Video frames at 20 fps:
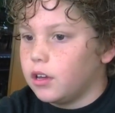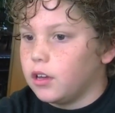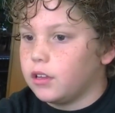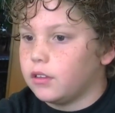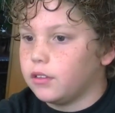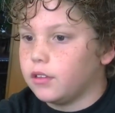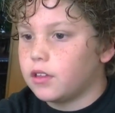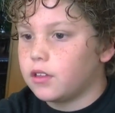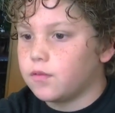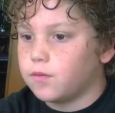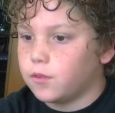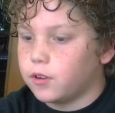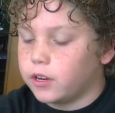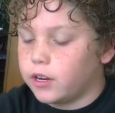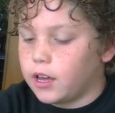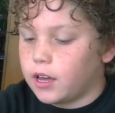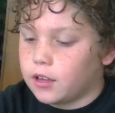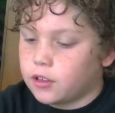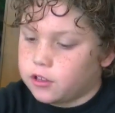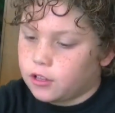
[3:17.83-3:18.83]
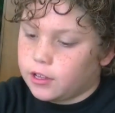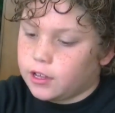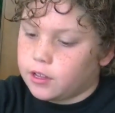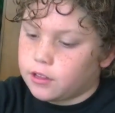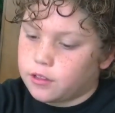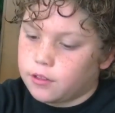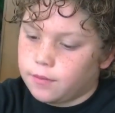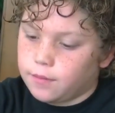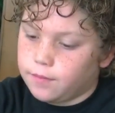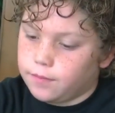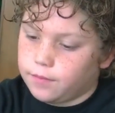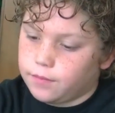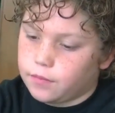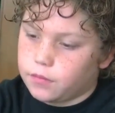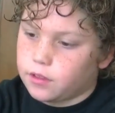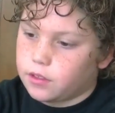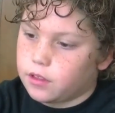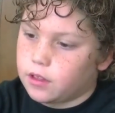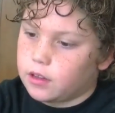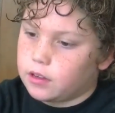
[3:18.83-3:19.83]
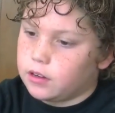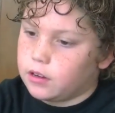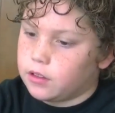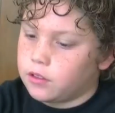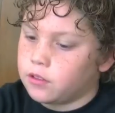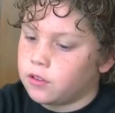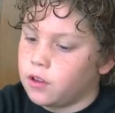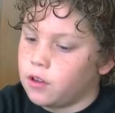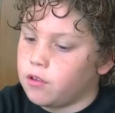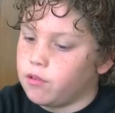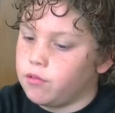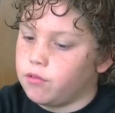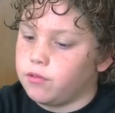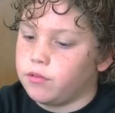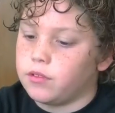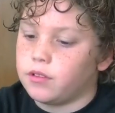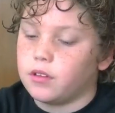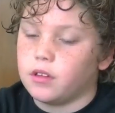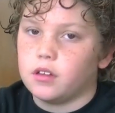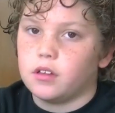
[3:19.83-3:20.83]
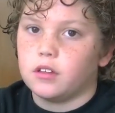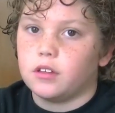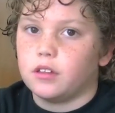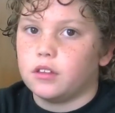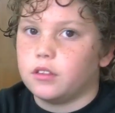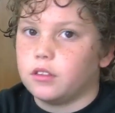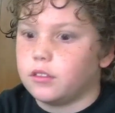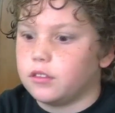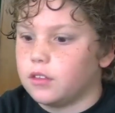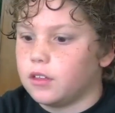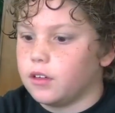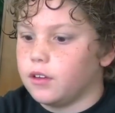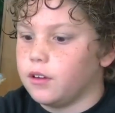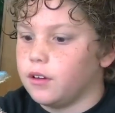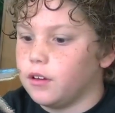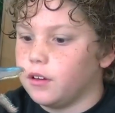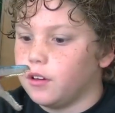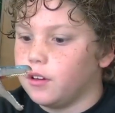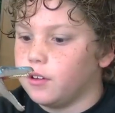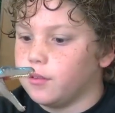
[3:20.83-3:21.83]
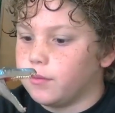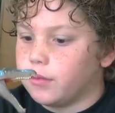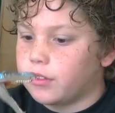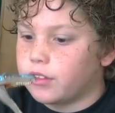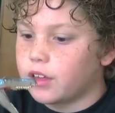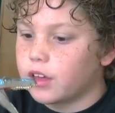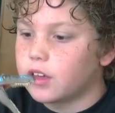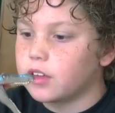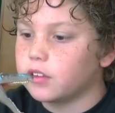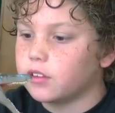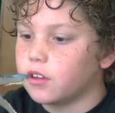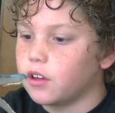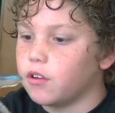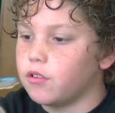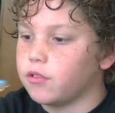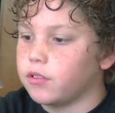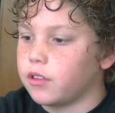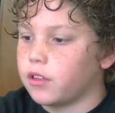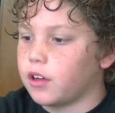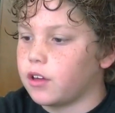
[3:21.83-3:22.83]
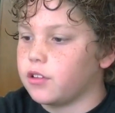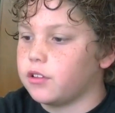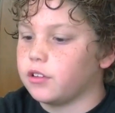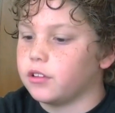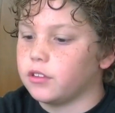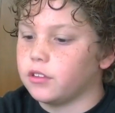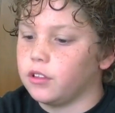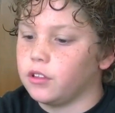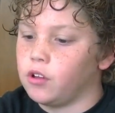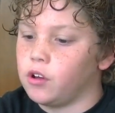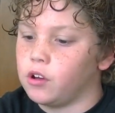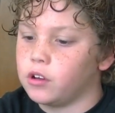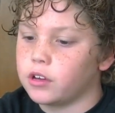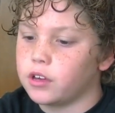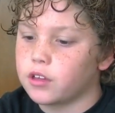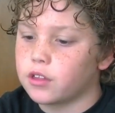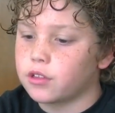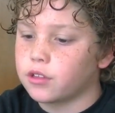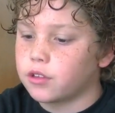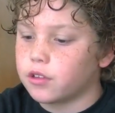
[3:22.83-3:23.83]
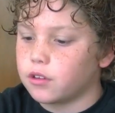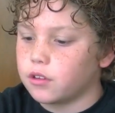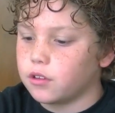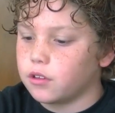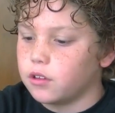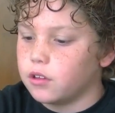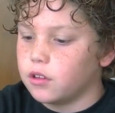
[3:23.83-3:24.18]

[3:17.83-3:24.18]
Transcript: and this one actually has something in its toes. The second toe is actually the longest.